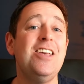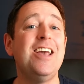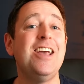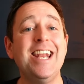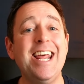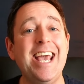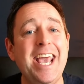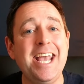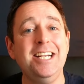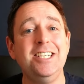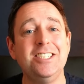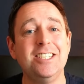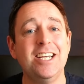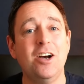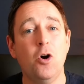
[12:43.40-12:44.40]
you can
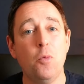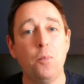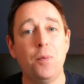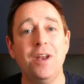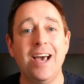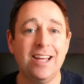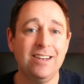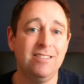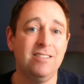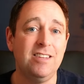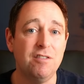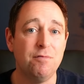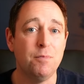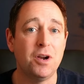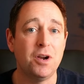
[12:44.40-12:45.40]
each open and
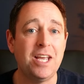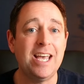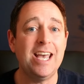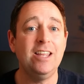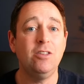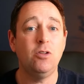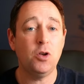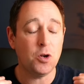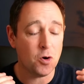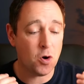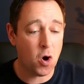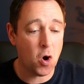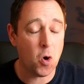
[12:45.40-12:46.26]
save money into your